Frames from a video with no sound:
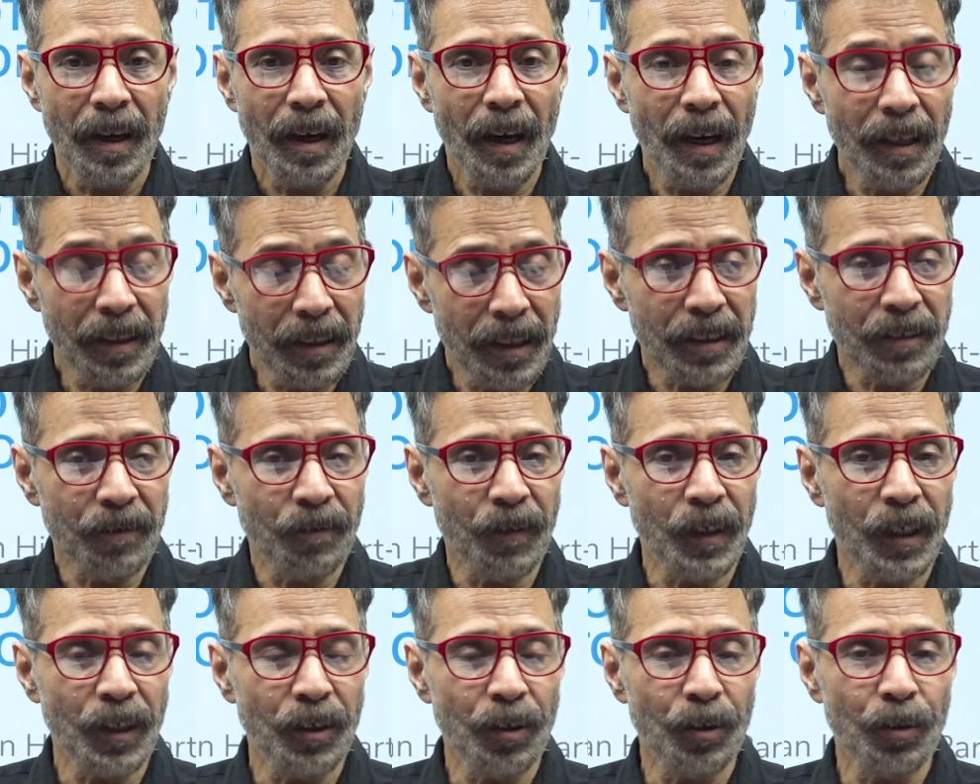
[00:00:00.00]
In this
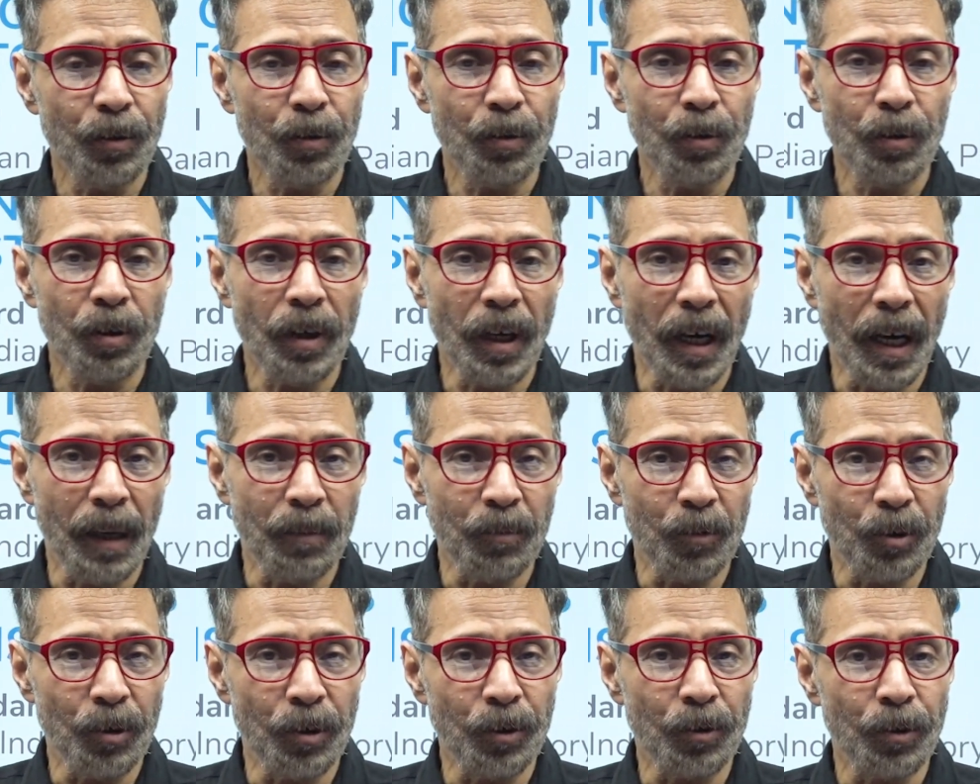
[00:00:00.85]
video, I'm
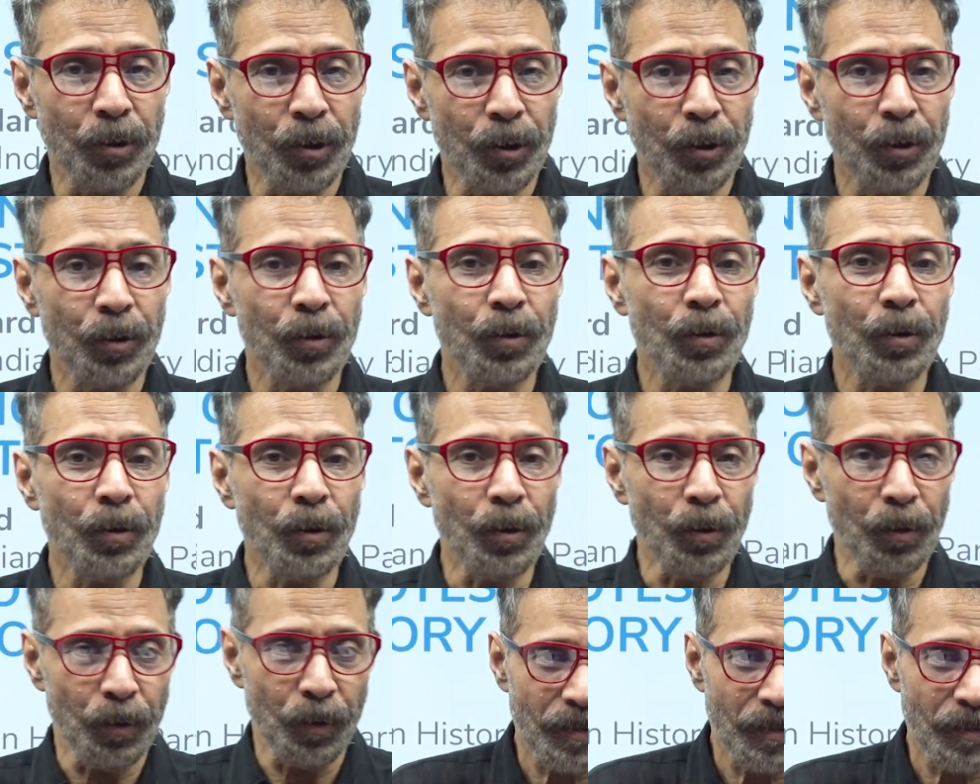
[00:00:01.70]
going to show you